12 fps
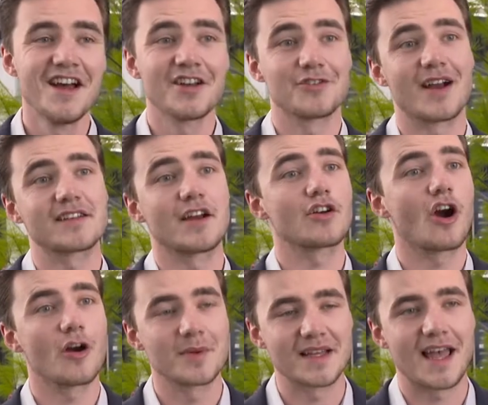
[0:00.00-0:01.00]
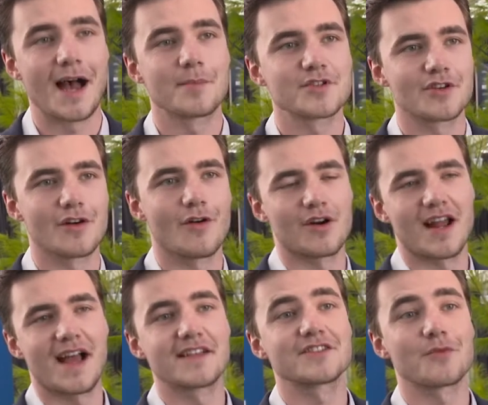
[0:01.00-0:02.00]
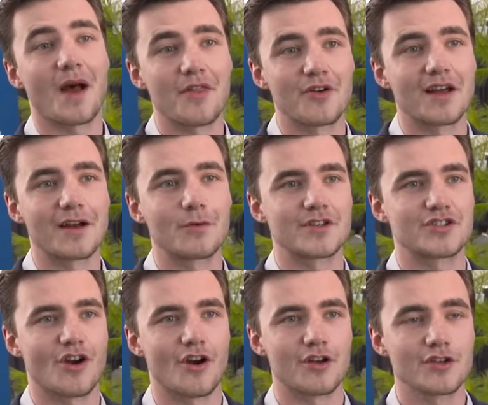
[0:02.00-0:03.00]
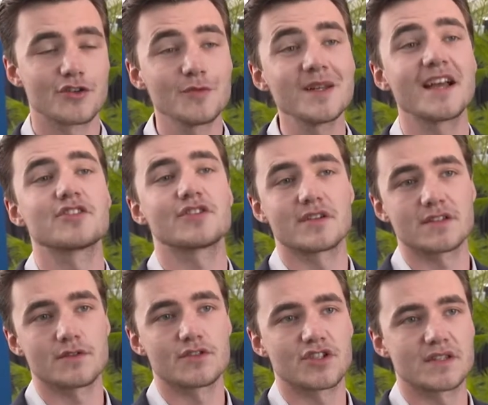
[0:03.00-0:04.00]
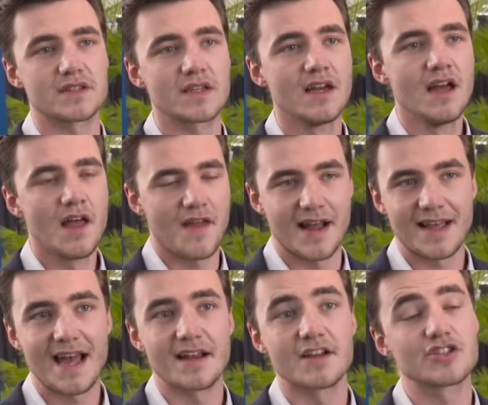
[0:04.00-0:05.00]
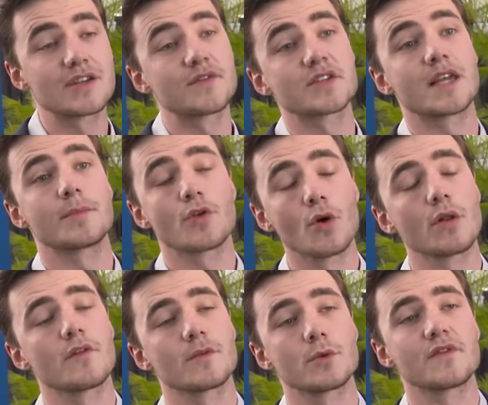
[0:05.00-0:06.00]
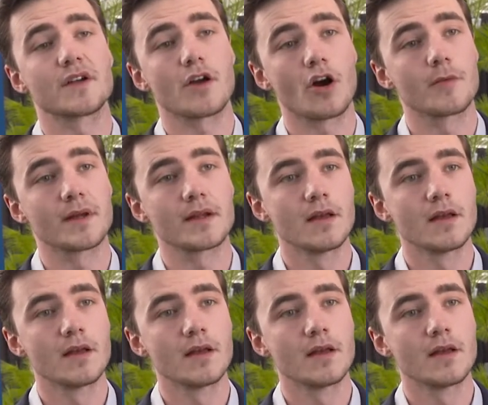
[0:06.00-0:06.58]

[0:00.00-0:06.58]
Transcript: direct air carbon capture or enhanced weathering, which are human engineered solutions that again achieve the same goal of removing carbon.